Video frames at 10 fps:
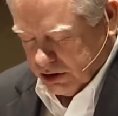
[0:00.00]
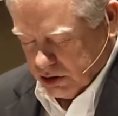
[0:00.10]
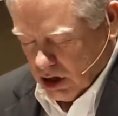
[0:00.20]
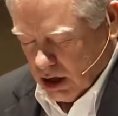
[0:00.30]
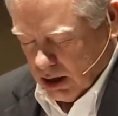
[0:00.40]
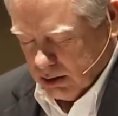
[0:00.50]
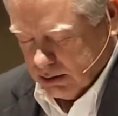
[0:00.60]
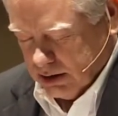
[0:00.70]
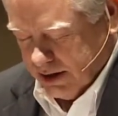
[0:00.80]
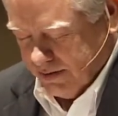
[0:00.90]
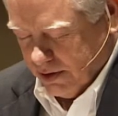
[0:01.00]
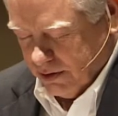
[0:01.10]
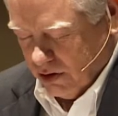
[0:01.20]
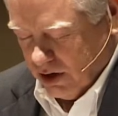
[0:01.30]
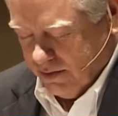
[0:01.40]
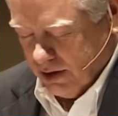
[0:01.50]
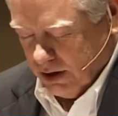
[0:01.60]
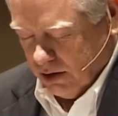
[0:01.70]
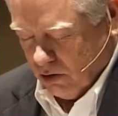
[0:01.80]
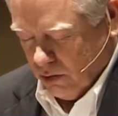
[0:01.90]
us all leave here this evening
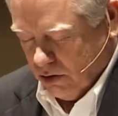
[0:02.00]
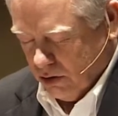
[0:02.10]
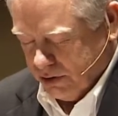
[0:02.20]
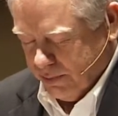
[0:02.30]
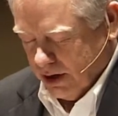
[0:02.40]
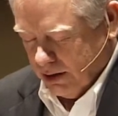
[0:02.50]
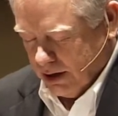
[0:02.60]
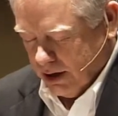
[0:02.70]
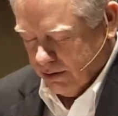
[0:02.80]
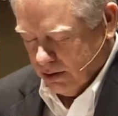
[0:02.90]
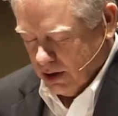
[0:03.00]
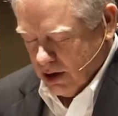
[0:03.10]
as a result of being together